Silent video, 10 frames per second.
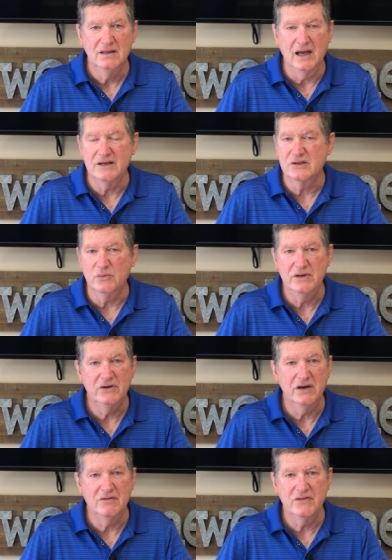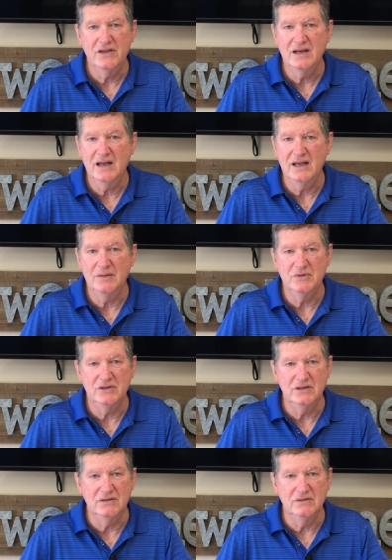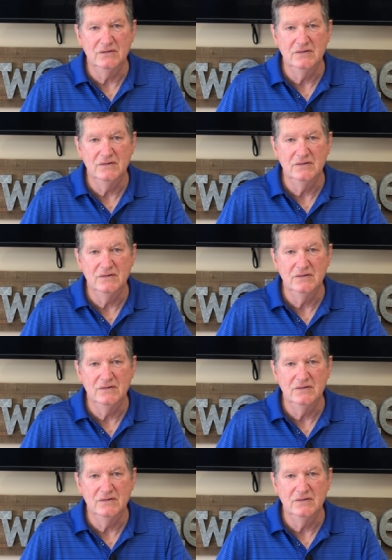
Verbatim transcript: I surrender everything I am to you.